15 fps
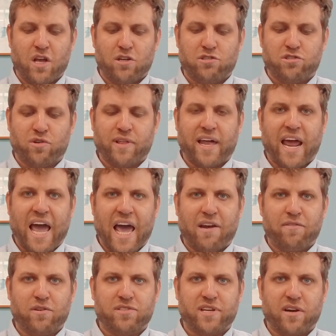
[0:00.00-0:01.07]
So that
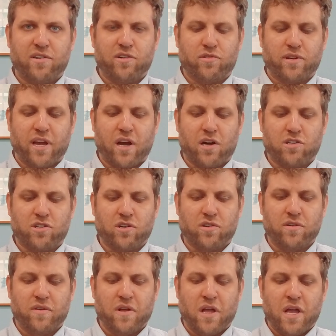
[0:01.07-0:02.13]
adversarial
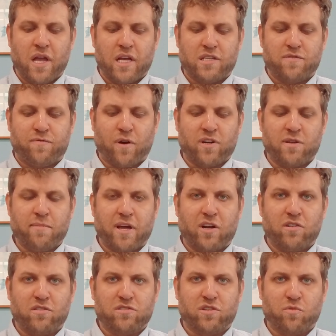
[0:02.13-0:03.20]
character is
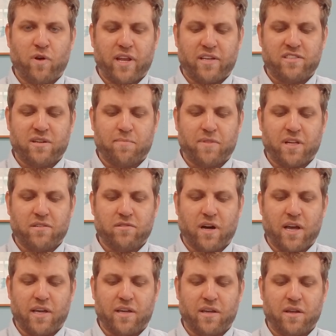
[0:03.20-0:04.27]
fundamental to winning something
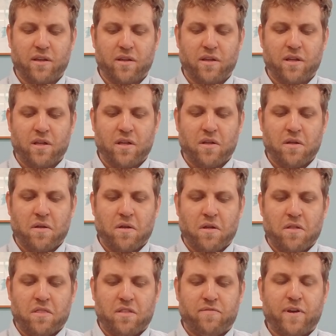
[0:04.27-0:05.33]
like
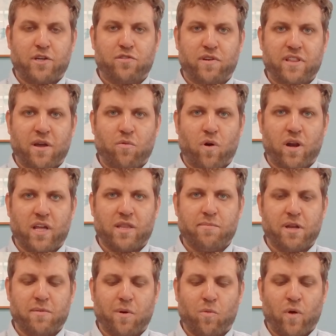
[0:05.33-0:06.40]
the victory they won on the
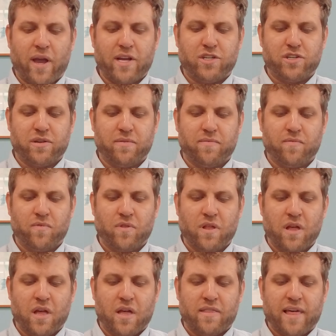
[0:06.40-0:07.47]
minimum wage,
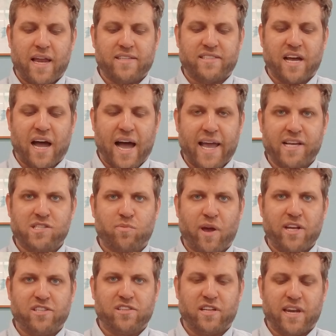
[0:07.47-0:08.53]
That is the highest
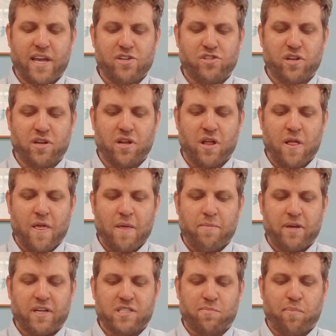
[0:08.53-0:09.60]
wage in the nation
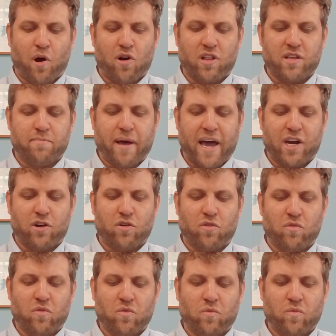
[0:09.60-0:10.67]
because part of the
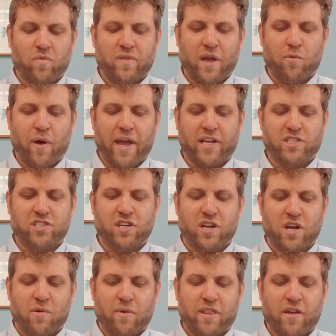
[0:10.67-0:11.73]
battle they waged
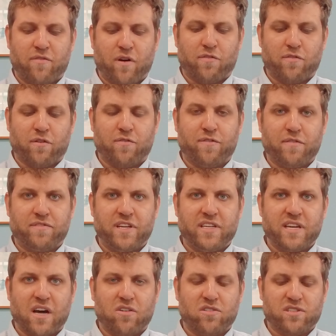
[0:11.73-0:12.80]
when they for
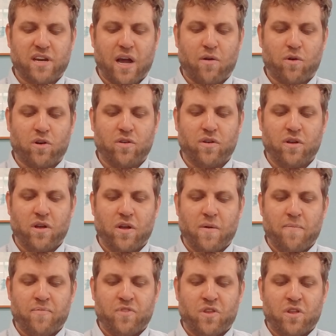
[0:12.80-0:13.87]
$15 an hour
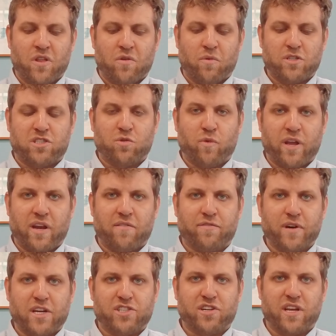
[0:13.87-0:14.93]
was to win
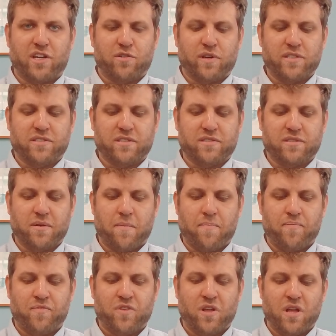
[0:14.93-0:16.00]
inflation increases.
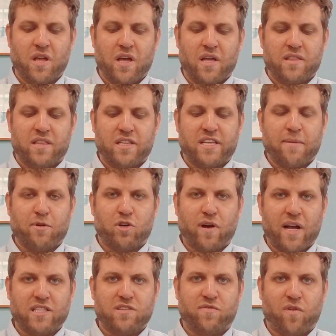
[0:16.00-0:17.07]
The
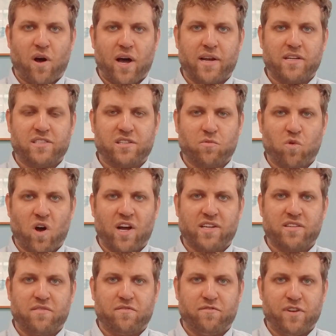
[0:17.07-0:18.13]
Democrats fought
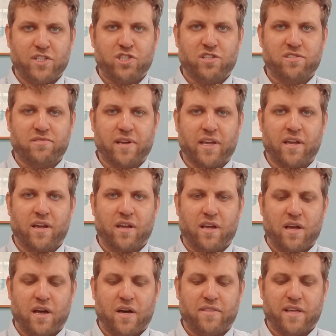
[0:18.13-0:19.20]
Sawant viciously
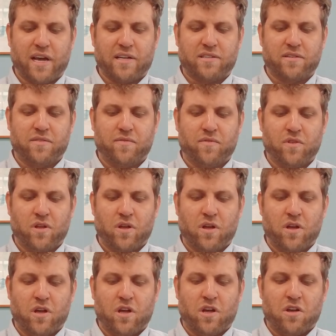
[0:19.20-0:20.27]
on that.
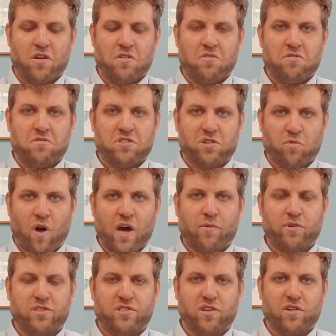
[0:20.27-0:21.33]
Sawant
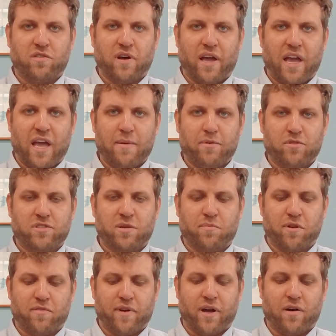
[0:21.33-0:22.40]
was still able to
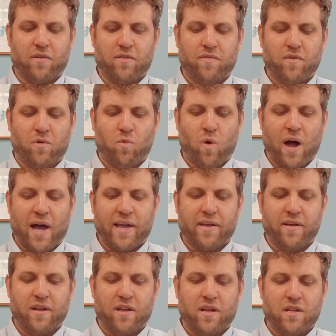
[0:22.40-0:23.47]
prevail. Why?
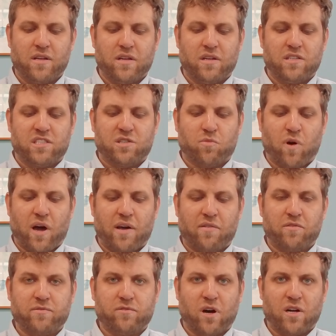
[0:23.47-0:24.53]

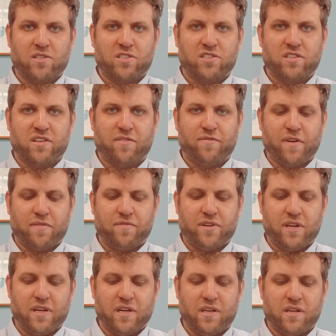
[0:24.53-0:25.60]
Sawant launched the
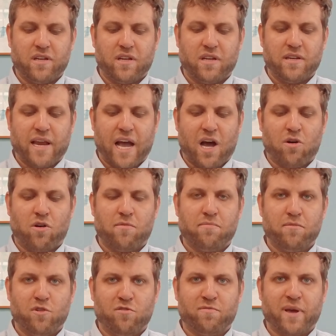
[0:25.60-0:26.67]
15 Now
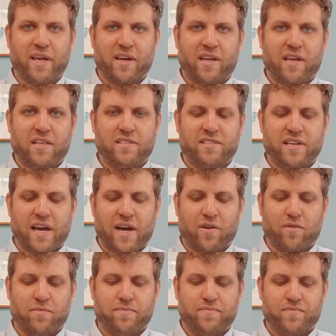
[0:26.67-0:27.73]
movement in
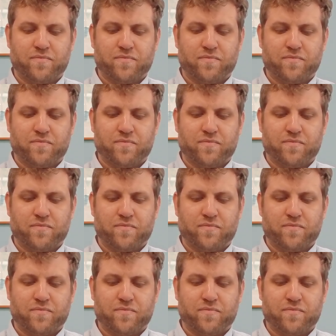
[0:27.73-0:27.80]
Seattle.